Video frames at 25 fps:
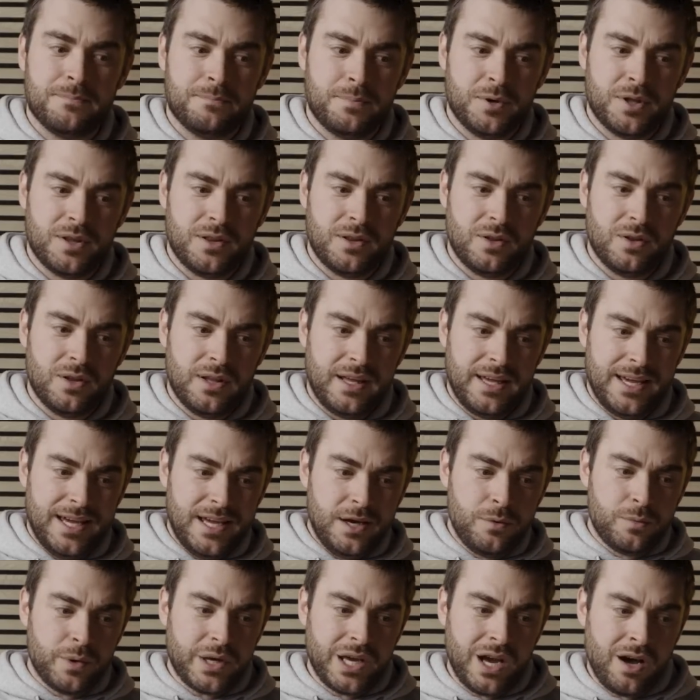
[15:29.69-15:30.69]
but
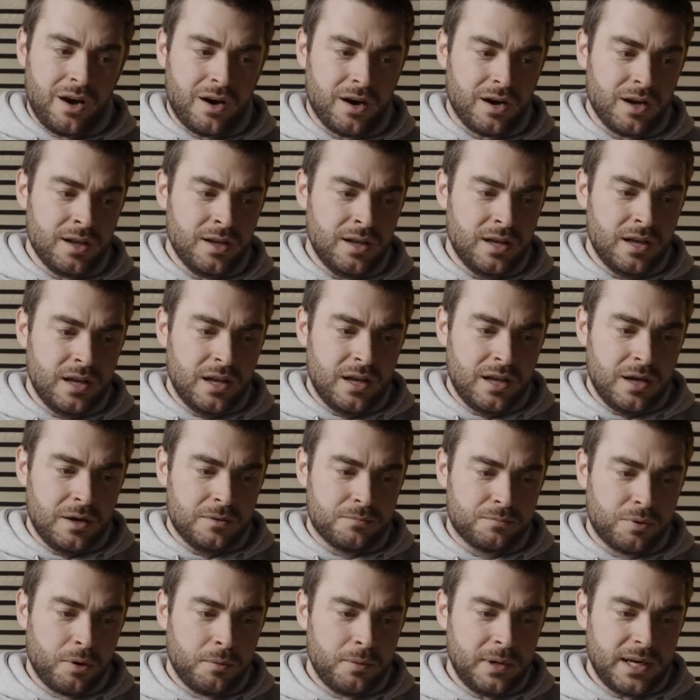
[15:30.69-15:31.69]
here we are,
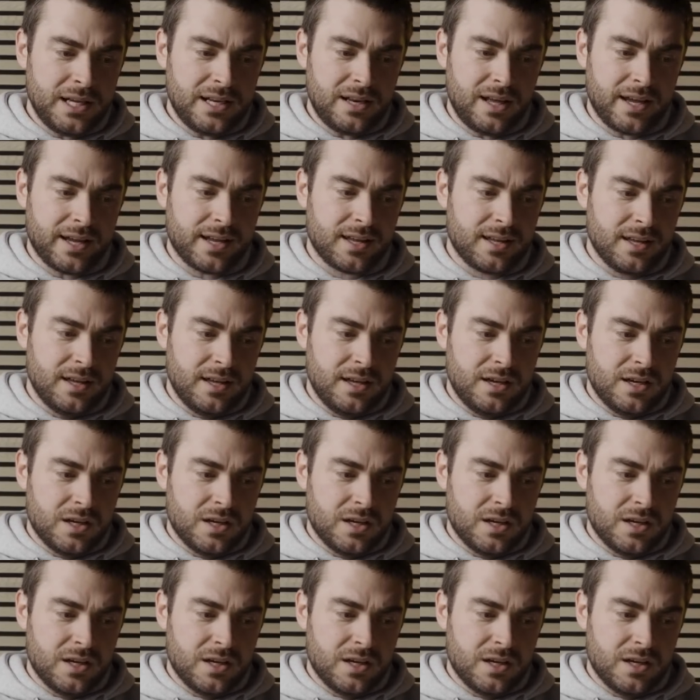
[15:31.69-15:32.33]
probably like